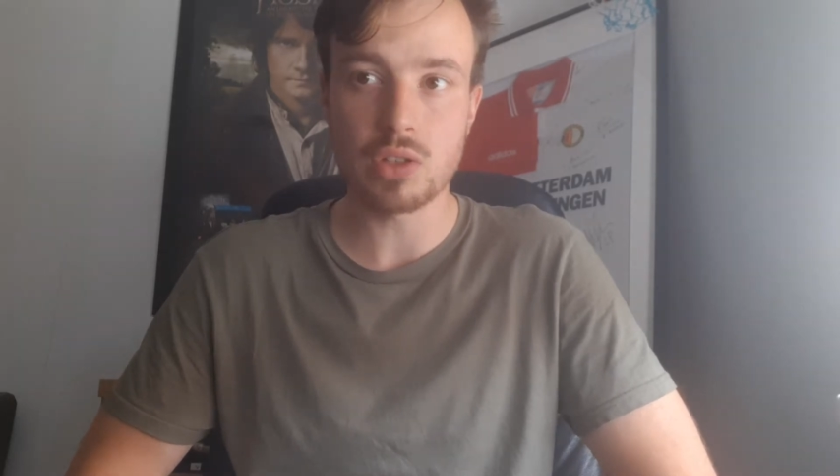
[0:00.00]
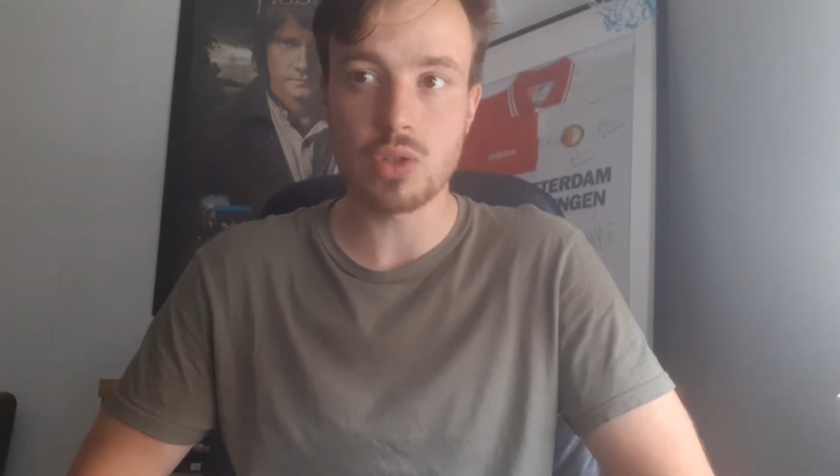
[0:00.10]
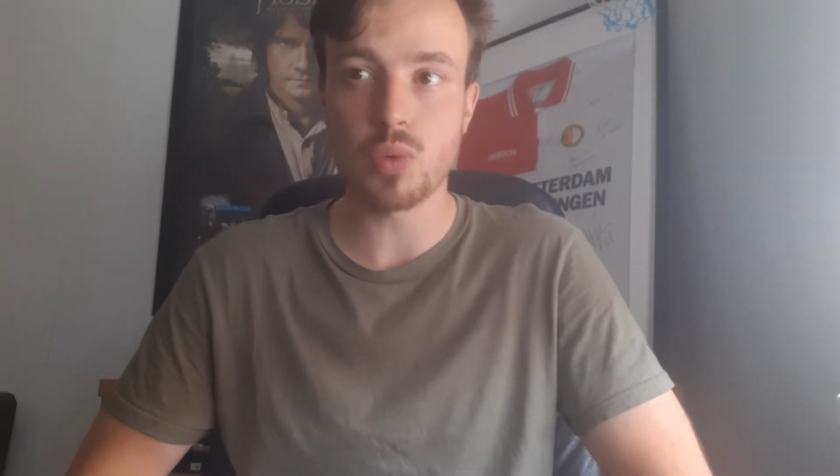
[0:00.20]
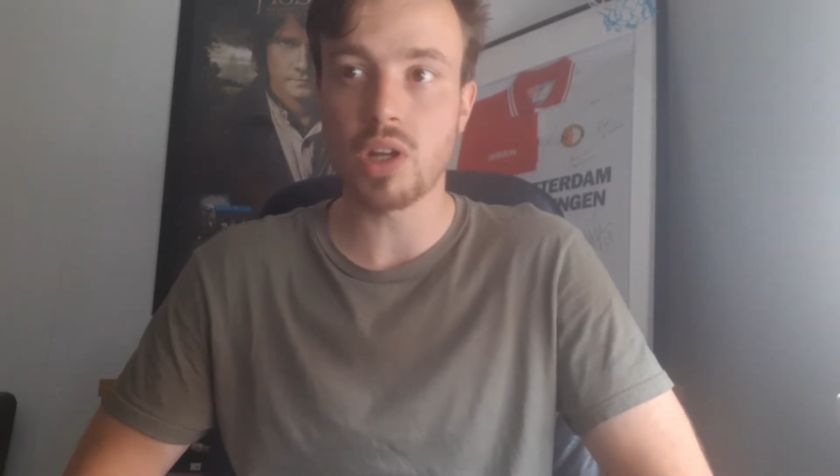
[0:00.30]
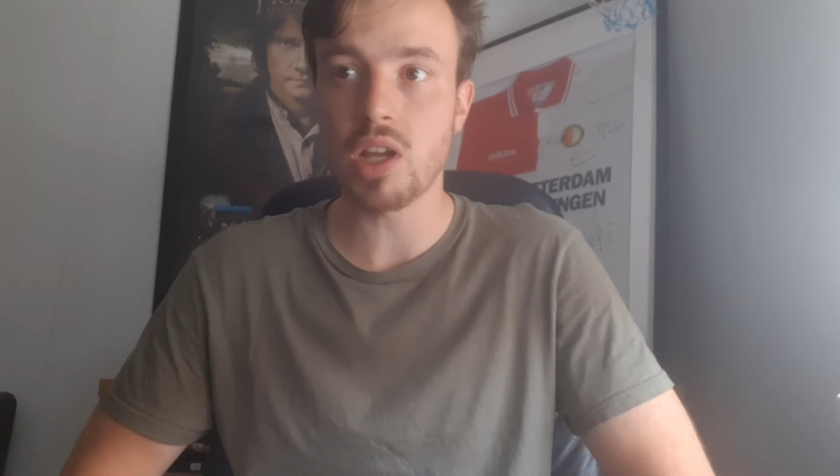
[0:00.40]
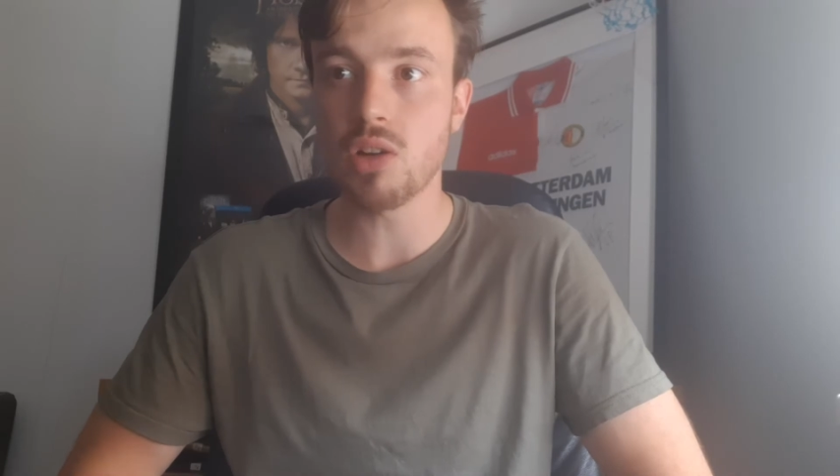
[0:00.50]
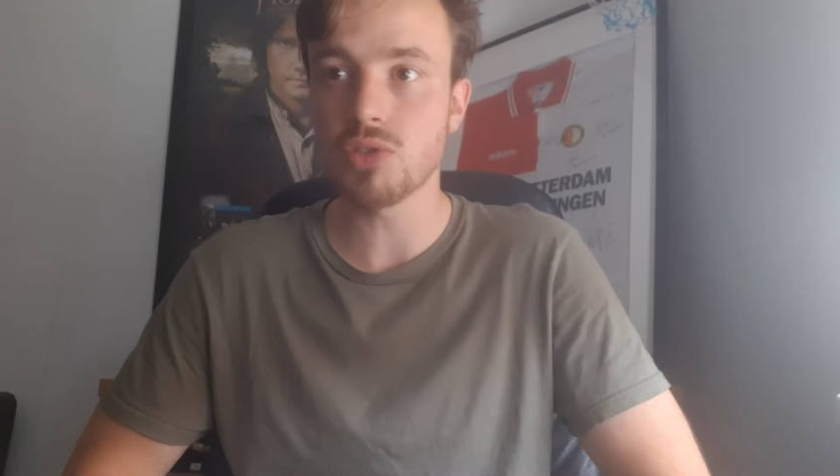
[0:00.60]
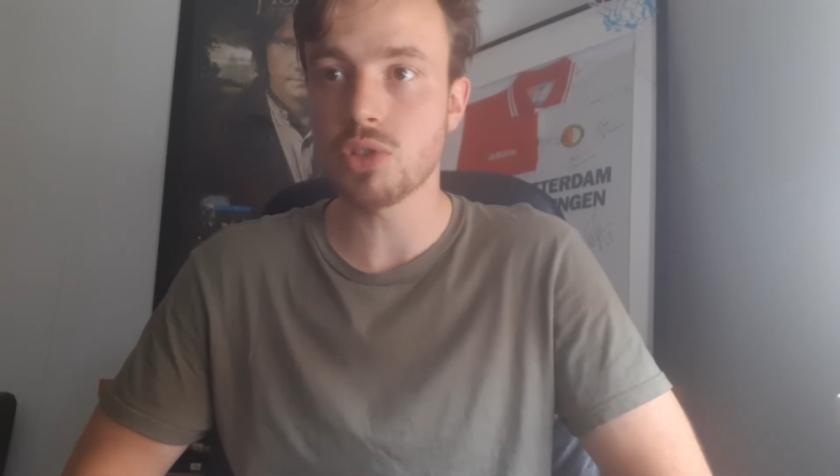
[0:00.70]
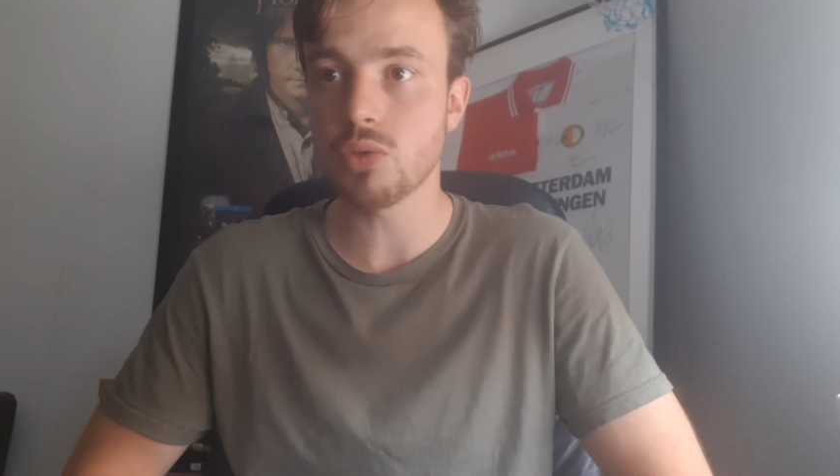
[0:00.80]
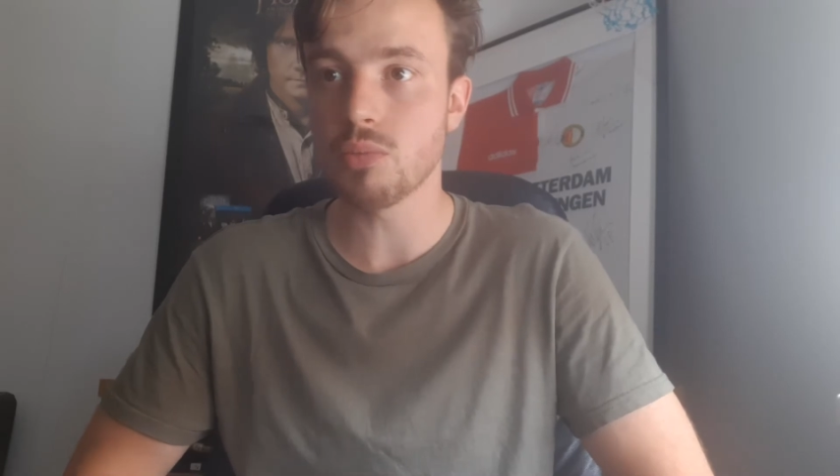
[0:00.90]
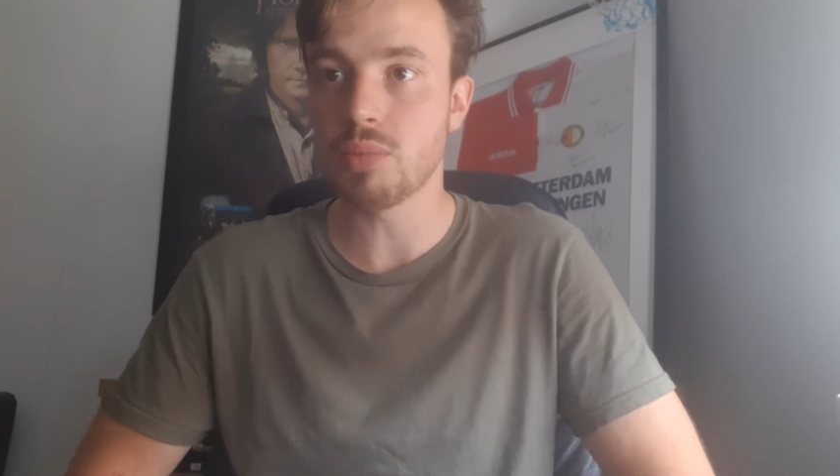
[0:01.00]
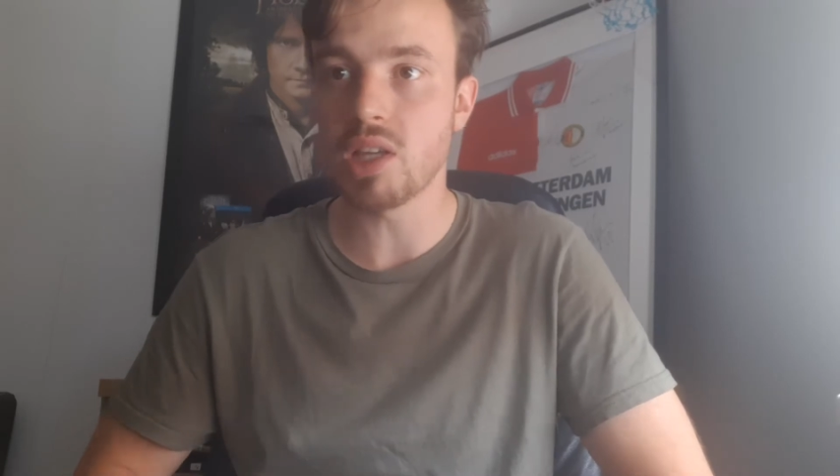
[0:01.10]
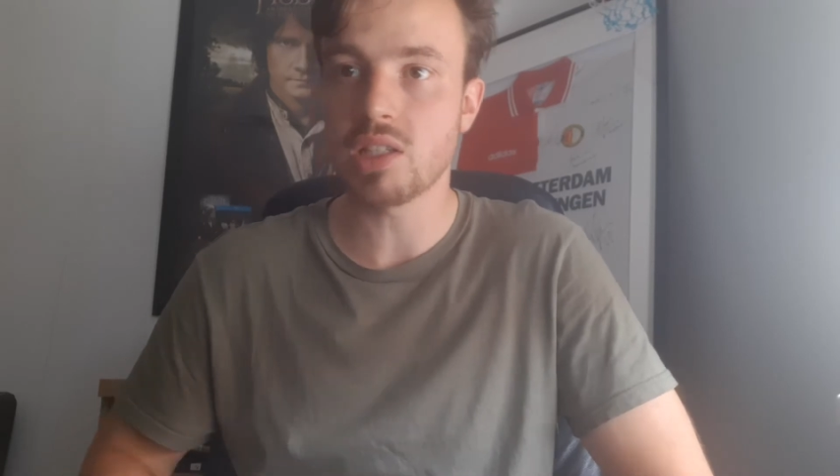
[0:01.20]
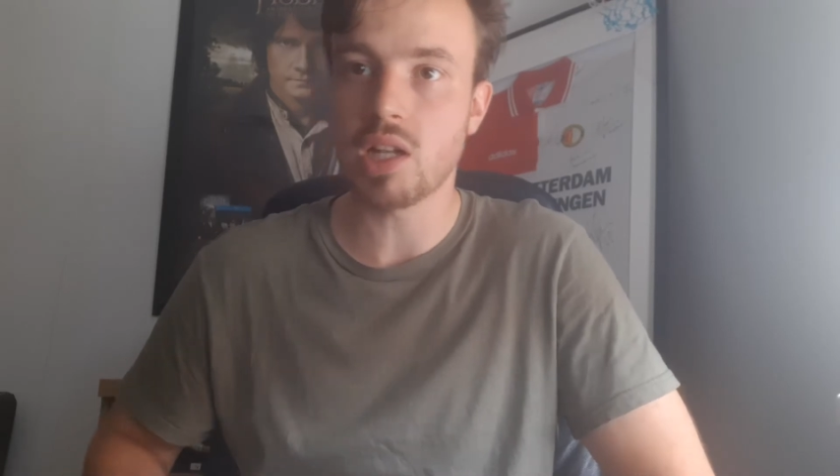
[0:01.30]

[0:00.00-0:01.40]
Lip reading: So you want to head over to Basic